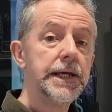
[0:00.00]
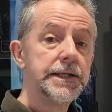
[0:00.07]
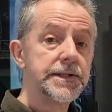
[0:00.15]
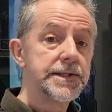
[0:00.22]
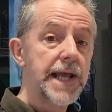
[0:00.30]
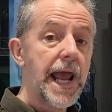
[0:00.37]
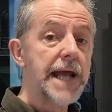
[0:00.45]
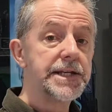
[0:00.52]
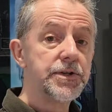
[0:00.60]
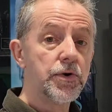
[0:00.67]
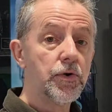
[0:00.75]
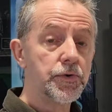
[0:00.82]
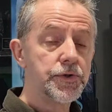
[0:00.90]
is it's
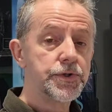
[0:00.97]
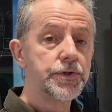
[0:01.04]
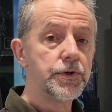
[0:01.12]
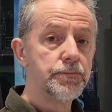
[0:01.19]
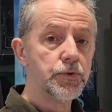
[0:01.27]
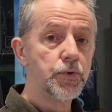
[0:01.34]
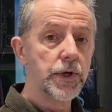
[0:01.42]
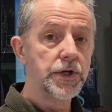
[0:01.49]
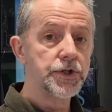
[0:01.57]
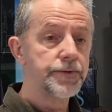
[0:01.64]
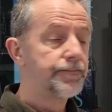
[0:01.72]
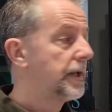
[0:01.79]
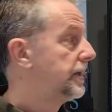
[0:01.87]
added on to your
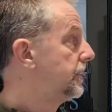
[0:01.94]
mortgage.